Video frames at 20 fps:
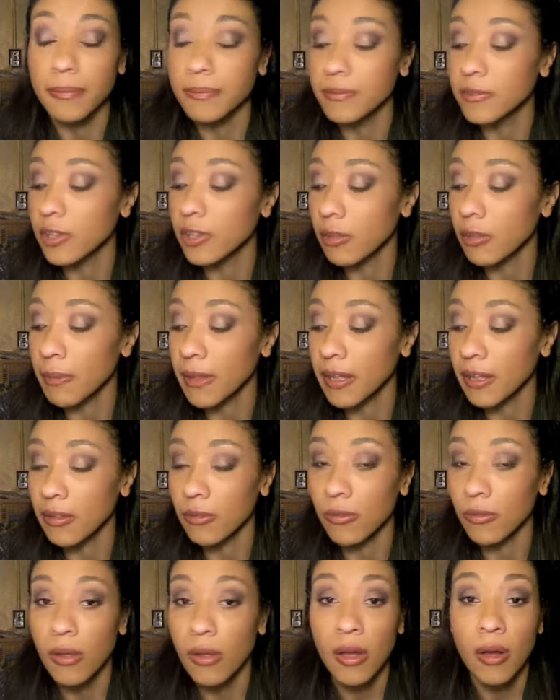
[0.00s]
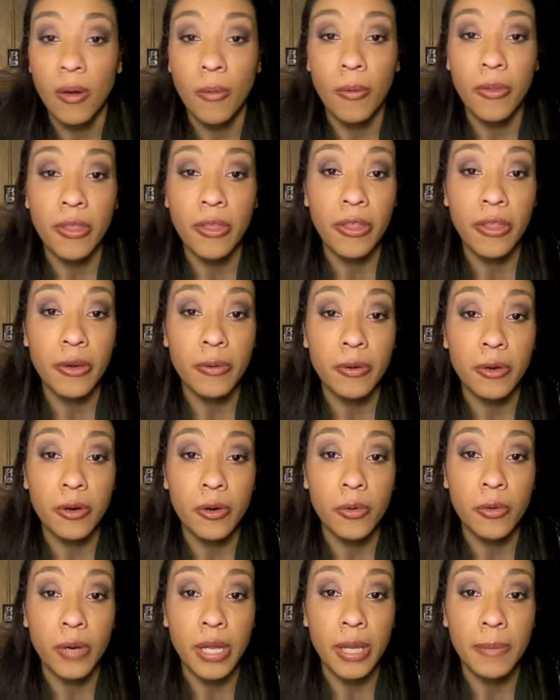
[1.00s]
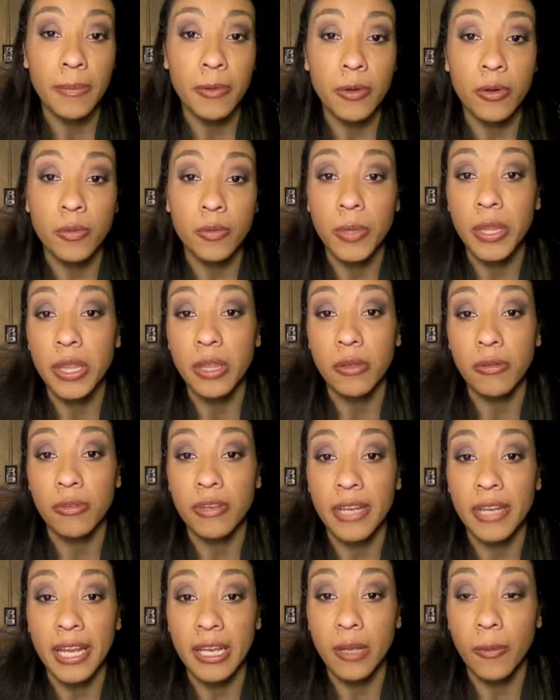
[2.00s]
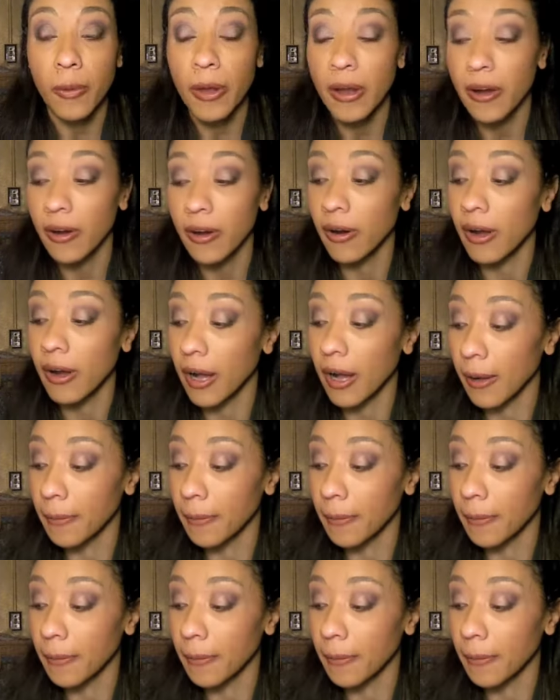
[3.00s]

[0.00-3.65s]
just because with a liquid or cream you can really use it anywhere.